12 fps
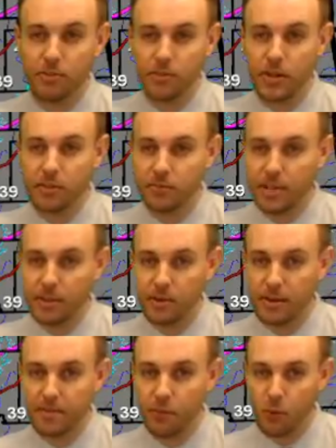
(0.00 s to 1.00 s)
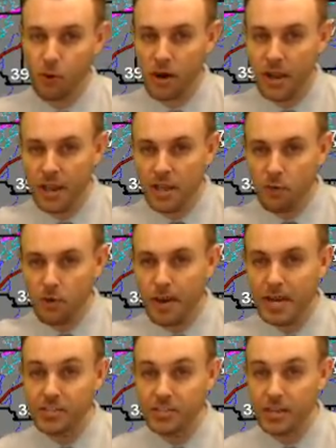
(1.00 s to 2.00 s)
33, 34, we
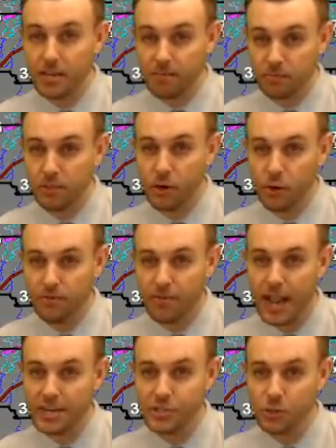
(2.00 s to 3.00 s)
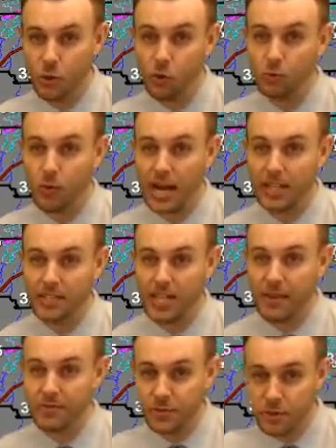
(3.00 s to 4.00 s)
may just get a good old-fashioned cold rain this
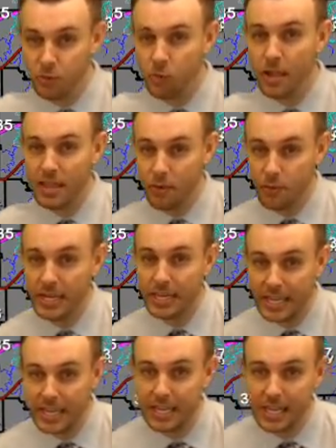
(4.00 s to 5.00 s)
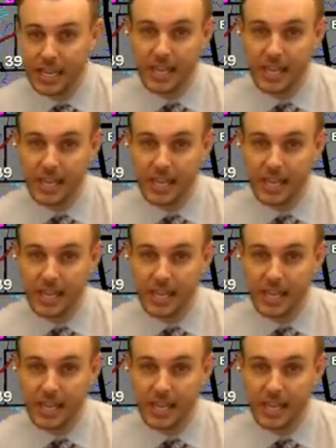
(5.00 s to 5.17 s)
afternoon, one that we need